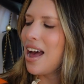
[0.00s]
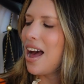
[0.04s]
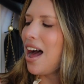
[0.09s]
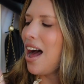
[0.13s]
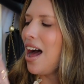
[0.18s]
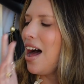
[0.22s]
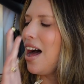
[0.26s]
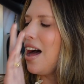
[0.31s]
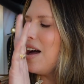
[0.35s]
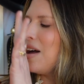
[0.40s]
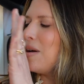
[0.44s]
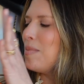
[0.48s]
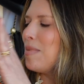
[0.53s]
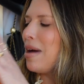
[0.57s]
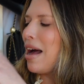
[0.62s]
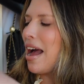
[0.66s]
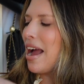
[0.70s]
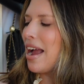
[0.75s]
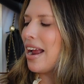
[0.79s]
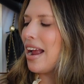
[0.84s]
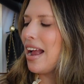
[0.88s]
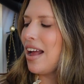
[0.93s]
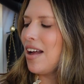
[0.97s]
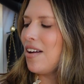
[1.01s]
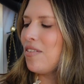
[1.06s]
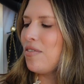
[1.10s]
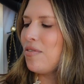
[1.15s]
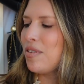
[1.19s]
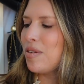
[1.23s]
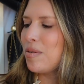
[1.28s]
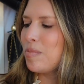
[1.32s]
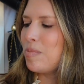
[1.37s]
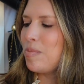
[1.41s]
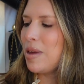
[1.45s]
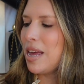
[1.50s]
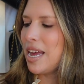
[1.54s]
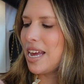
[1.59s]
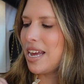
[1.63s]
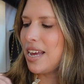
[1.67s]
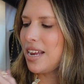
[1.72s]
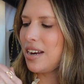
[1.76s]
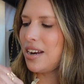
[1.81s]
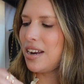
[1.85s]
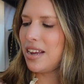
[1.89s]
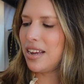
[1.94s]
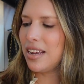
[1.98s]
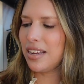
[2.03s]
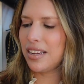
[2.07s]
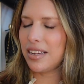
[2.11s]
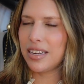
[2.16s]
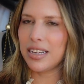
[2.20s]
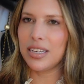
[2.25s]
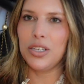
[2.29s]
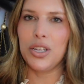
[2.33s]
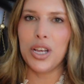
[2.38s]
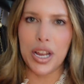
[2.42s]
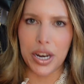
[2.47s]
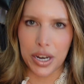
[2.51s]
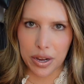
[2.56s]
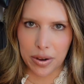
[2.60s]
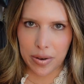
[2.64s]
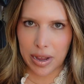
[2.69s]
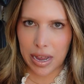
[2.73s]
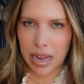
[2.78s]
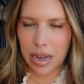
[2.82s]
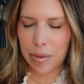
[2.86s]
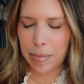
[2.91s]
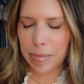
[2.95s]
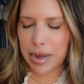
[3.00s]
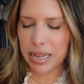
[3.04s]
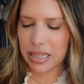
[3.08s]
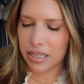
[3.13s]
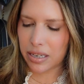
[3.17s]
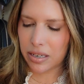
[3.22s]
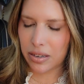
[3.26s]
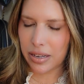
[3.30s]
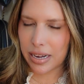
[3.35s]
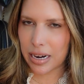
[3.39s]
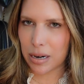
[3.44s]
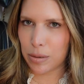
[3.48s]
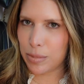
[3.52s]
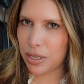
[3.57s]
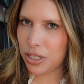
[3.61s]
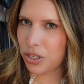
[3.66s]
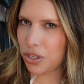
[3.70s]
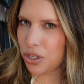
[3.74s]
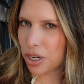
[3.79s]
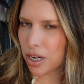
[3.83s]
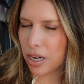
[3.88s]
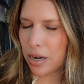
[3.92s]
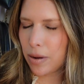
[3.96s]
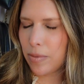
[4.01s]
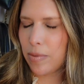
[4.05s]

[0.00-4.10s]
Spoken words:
I have been continuing my little Hermes journey.